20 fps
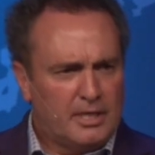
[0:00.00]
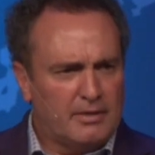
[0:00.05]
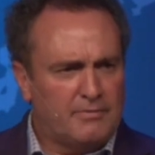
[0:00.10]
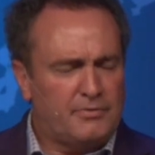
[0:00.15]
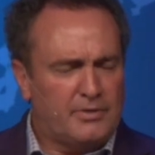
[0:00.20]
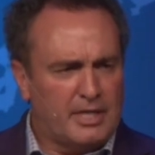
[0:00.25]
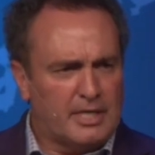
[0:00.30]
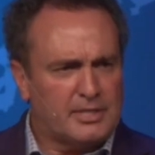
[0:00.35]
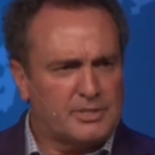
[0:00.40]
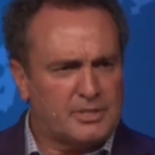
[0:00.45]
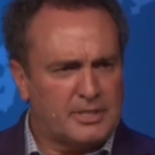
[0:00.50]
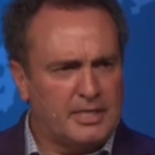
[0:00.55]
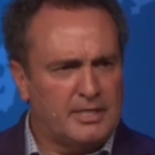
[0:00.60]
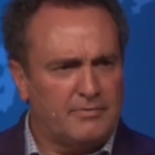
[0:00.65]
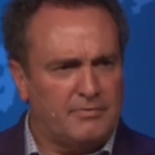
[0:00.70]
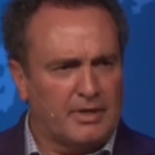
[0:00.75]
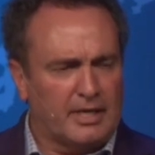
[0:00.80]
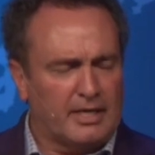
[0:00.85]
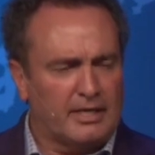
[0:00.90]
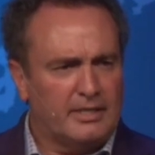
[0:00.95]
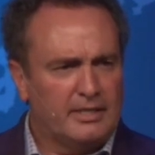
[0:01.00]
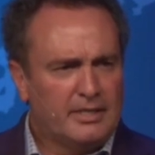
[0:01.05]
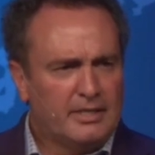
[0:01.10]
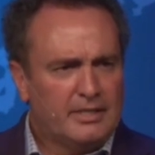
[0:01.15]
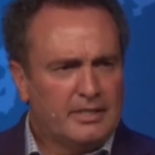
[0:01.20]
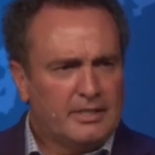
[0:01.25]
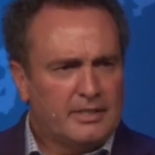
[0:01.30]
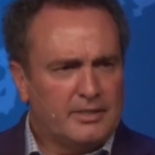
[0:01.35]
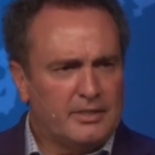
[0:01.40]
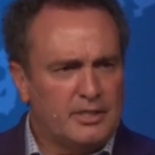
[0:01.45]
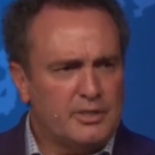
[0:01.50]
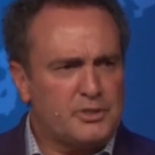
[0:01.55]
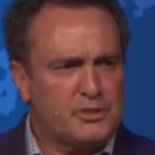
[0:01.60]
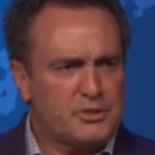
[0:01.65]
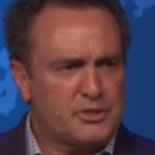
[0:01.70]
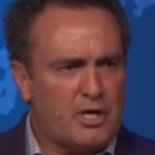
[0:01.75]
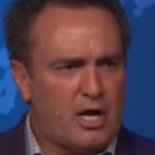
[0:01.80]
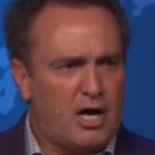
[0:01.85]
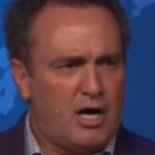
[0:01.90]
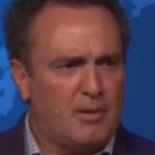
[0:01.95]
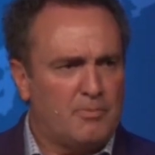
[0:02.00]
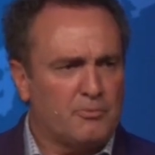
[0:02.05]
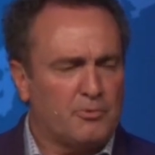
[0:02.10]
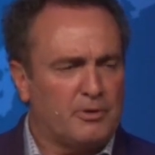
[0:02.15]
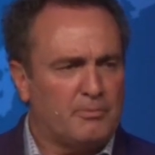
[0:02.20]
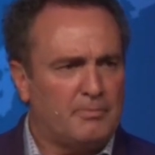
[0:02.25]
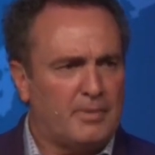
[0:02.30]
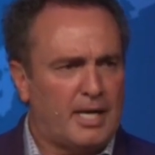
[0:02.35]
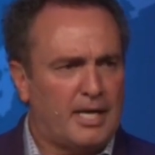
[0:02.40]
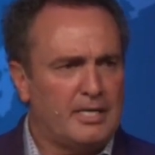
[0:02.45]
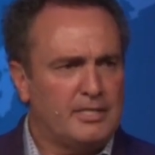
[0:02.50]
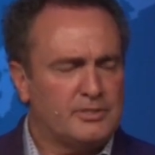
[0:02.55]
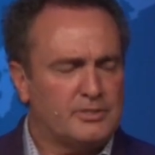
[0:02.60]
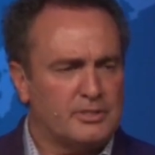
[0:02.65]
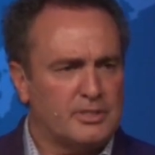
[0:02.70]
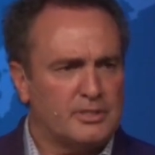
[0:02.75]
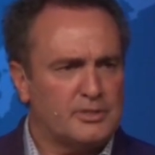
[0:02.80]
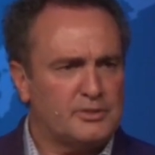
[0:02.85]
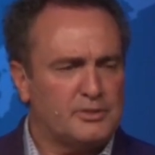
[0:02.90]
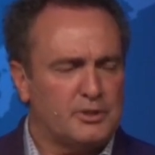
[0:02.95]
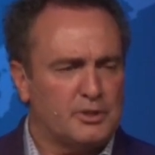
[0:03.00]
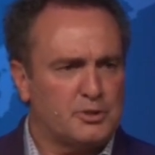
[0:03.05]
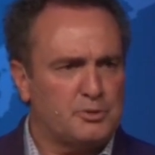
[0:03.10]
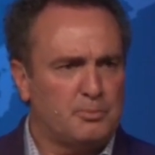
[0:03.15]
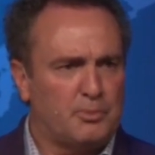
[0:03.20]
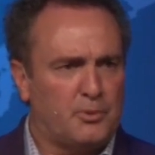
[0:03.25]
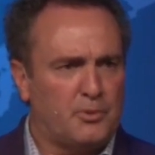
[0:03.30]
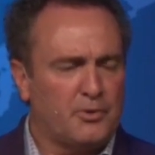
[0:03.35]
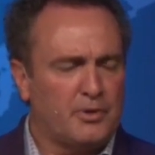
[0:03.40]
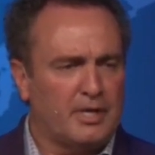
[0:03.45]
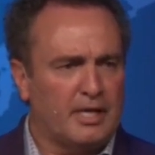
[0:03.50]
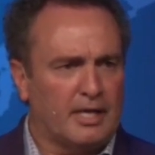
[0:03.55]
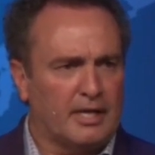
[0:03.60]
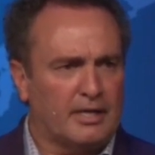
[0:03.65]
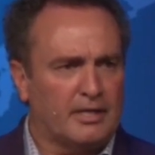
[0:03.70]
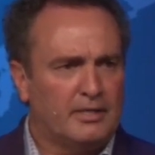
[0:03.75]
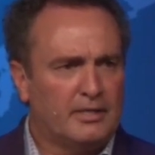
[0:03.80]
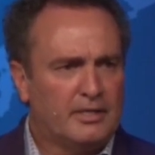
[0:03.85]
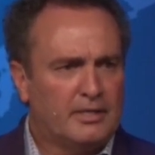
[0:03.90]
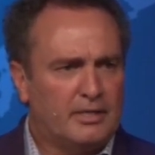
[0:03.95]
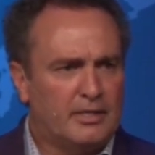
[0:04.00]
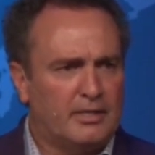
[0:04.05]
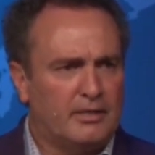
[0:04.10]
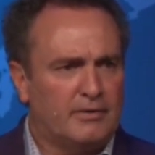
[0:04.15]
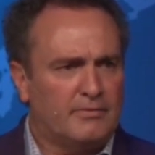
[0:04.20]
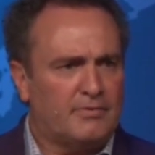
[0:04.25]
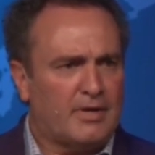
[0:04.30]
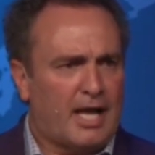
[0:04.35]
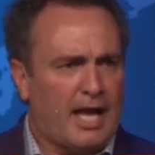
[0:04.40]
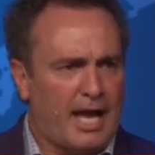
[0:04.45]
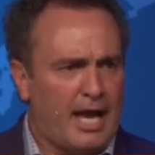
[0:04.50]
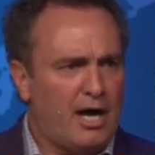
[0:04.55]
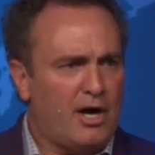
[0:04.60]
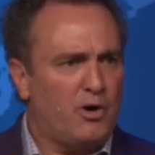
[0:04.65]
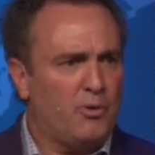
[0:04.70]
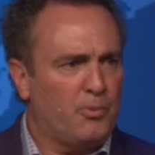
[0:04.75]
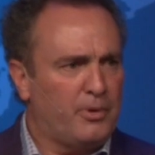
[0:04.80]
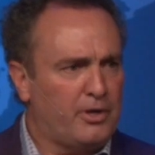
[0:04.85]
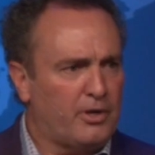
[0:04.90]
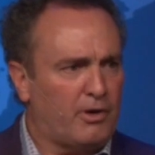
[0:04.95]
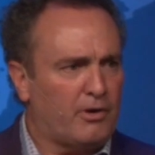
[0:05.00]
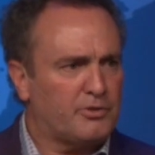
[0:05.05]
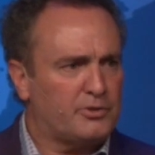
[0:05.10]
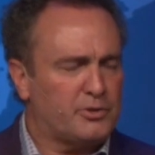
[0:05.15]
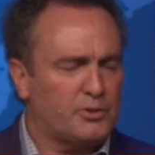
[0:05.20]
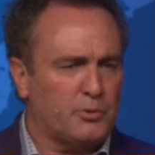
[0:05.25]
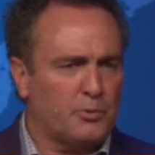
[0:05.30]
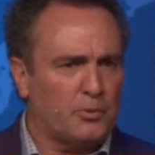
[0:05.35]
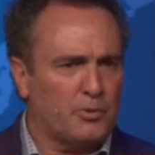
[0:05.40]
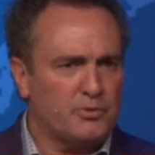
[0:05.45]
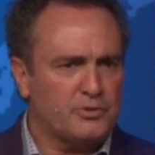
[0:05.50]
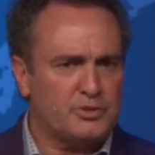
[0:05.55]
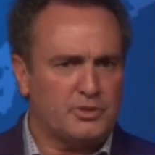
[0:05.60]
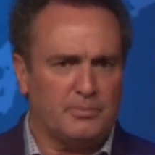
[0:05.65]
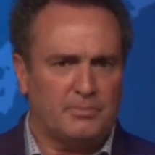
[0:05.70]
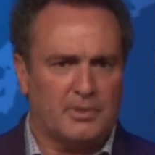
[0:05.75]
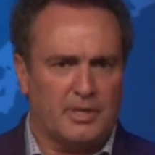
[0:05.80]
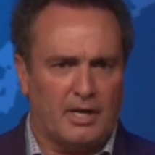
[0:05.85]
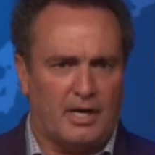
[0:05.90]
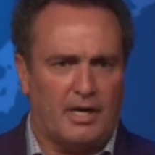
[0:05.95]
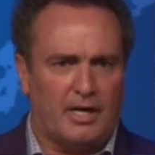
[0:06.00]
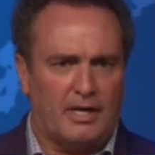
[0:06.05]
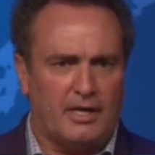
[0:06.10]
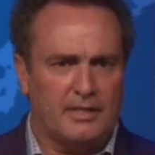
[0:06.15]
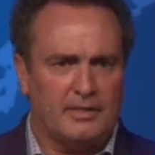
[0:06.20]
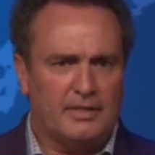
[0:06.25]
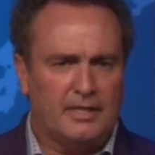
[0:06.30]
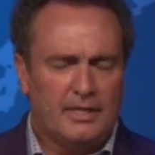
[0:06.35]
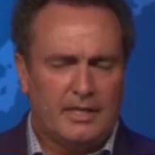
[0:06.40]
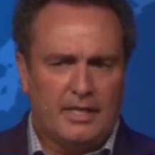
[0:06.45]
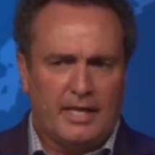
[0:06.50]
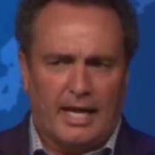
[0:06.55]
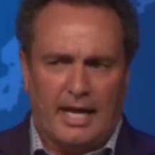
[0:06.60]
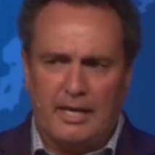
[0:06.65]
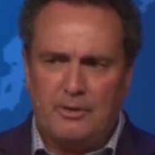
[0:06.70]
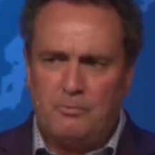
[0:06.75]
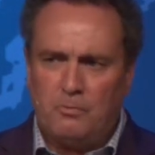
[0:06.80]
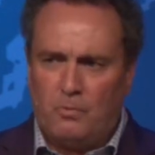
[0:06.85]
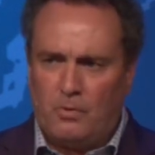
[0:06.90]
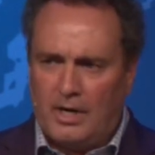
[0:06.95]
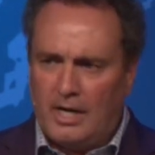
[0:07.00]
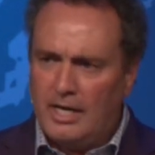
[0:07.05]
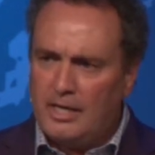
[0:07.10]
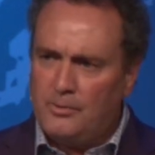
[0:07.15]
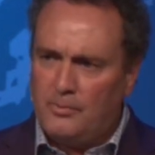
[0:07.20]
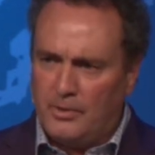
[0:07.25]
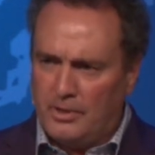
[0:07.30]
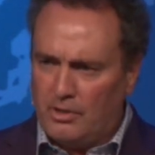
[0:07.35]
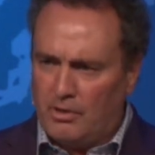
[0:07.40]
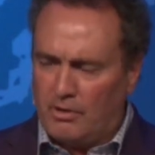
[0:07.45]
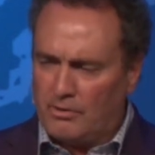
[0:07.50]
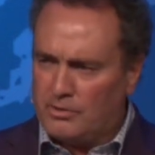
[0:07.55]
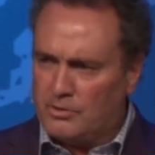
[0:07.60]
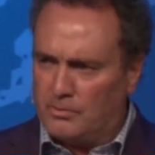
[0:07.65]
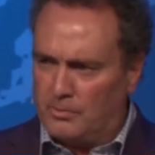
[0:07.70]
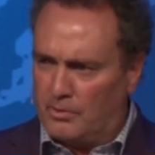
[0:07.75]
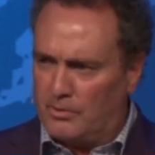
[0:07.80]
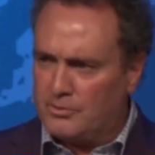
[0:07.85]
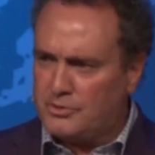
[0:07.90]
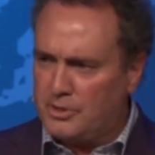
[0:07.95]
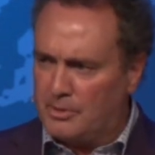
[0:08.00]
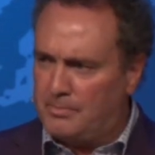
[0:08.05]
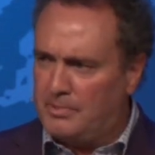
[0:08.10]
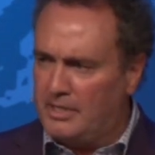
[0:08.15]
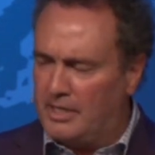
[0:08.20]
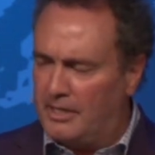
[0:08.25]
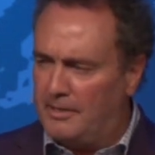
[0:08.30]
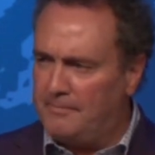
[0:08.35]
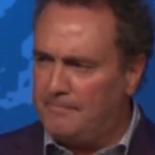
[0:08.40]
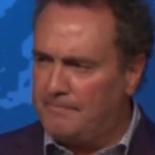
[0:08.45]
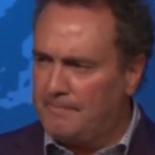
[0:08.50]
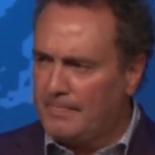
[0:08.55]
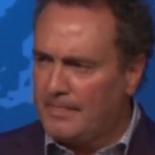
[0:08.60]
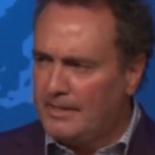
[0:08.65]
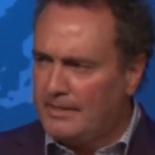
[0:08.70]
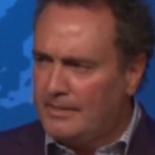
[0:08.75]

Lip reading: of thanksgiving. This psalm reminds us this morning of how we are to worship God and why we are to worship Him.